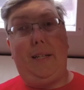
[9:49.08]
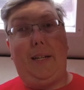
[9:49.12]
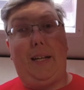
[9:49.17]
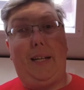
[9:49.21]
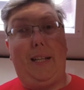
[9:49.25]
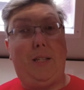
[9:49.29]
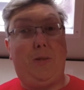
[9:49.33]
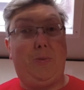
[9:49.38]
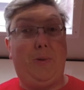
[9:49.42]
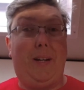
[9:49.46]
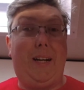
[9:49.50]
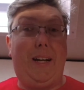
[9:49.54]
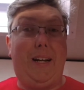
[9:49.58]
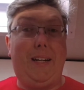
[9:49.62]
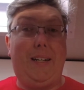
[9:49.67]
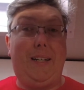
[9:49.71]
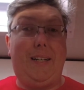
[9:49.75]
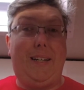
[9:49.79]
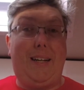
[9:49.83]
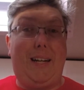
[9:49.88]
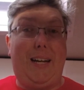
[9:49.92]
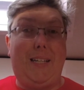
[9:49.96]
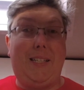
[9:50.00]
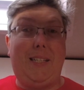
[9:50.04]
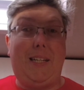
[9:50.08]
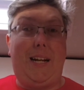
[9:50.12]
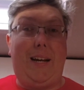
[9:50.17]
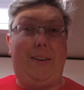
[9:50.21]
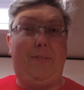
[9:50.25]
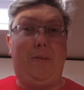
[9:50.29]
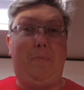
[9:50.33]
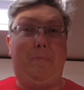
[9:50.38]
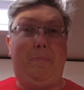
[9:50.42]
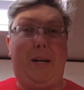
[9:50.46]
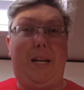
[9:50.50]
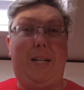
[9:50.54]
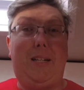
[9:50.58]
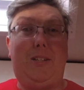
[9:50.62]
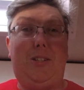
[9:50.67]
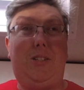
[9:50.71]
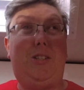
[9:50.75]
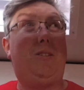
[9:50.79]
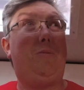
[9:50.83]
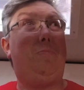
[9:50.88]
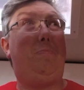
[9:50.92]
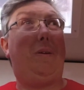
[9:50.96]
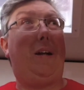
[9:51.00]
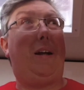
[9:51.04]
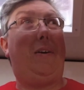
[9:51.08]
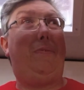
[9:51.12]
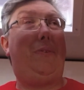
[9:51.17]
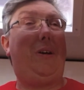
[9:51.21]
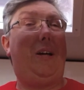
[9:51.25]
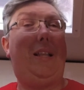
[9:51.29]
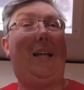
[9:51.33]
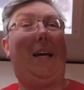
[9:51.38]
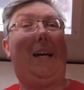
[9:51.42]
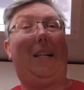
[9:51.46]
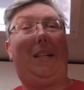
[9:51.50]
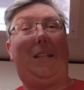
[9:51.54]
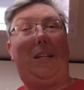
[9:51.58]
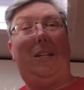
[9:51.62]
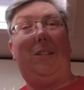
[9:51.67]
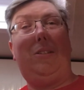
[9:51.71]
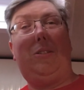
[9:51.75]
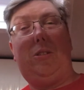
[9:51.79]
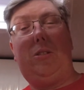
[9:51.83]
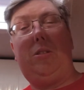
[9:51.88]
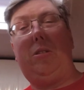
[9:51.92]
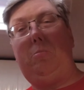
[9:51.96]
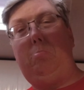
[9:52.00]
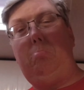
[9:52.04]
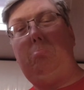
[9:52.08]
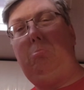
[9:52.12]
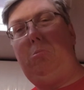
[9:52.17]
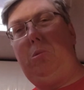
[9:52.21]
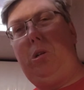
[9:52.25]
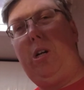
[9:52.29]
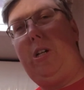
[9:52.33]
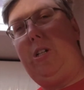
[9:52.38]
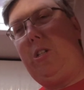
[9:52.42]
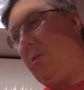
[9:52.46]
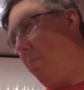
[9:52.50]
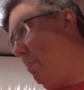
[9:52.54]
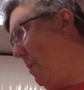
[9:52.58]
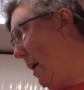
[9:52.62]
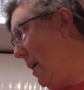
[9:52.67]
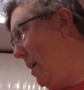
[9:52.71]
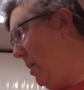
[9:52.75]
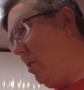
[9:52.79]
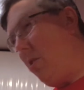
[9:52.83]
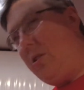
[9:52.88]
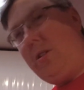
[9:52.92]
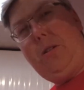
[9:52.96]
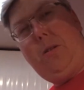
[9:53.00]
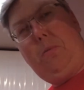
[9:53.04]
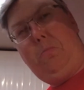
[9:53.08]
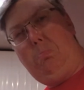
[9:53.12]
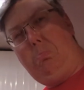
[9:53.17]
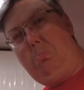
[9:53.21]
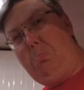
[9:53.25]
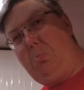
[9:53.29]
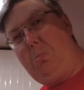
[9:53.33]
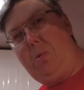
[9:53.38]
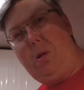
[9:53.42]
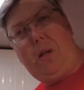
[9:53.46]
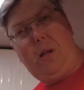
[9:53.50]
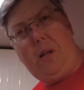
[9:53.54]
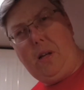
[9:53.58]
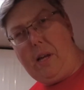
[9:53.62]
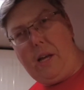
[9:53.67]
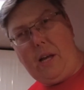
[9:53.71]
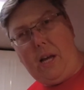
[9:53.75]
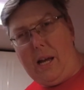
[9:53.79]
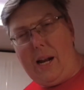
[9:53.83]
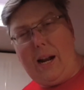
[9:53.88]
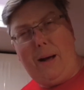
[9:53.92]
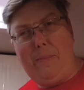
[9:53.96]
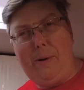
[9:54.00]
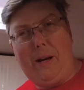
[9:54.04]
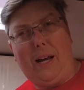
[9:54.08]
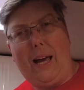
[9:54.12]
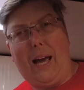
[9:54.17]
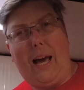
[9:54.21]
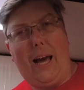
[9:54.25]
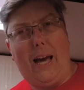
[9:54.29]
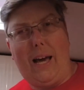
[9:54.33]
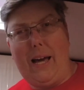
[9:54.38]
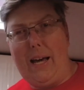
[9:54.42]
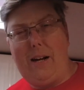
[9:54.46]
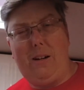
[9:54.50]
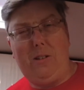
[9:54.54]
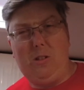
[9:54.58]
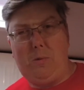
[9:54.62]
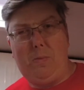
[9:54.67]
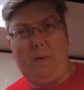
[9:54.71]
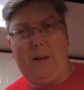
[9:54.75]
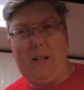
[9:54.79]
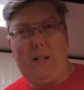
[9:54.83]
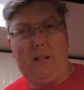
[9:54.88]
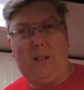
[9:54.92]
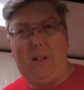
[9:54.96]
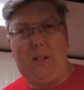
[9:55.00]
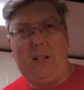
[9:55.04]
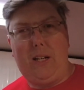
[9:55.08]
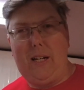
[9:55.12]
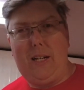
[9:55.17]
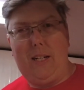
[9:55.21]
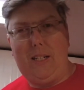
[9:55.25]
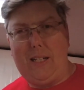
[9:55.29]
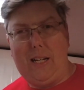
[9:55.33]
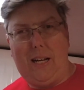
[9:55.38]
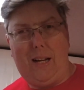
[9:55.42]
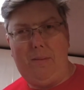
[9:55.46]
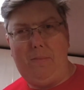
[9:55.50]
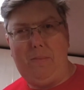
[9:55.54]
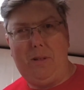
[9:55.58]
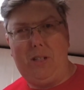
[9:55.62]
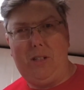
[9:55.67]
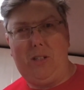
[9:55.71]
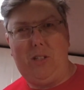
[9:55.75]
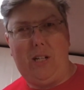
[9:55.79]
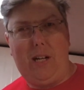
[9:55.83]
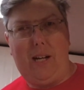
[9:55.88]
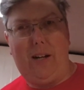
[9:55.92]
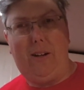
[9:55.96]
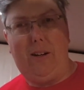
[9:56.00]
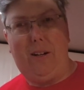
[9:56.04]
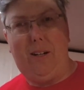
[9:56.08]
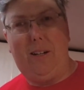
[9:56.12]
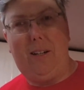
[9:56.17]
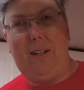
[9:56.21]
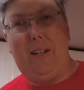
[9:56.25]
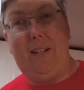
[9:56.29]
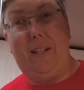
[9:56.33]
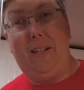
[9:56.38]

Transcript: Now, this one here doesn't have a bench, but I feel like there's good space. And I'm a guy, I don't spend a ton of time in the shower.